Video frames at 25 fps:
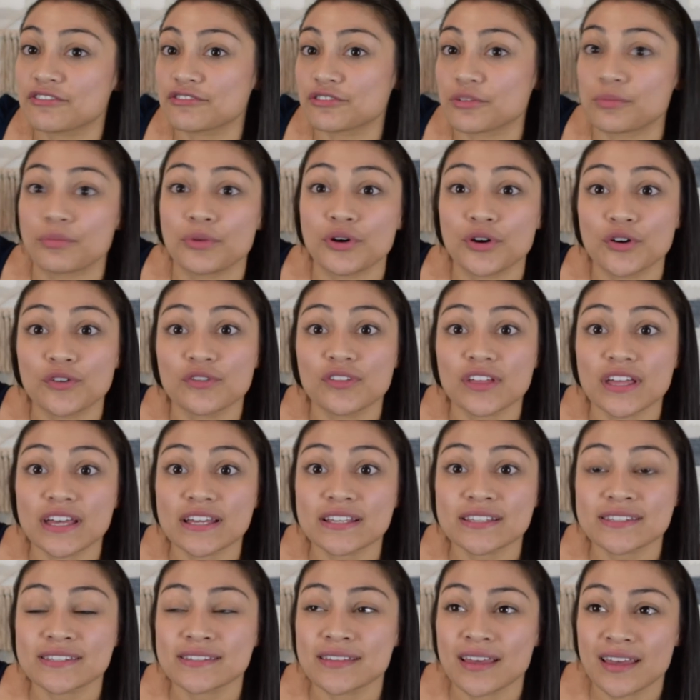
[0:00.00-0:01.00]
remove
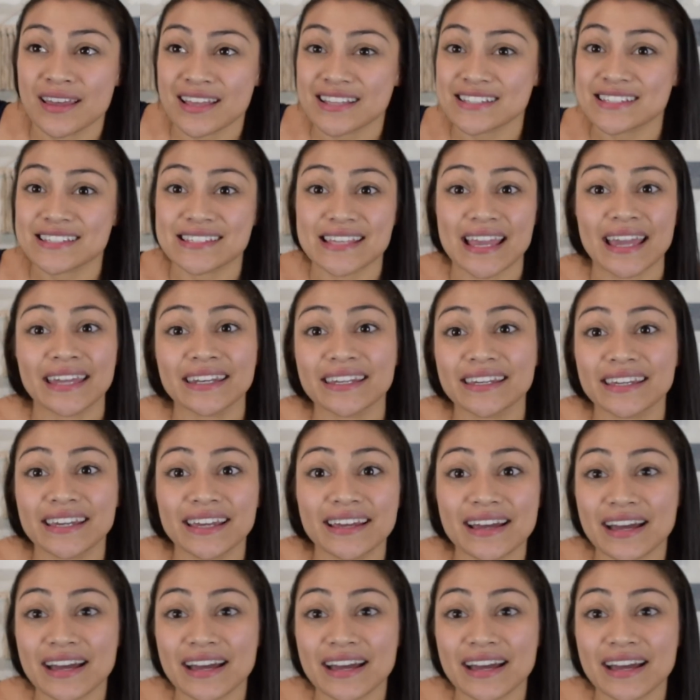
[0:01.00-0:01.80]
this, sanding it,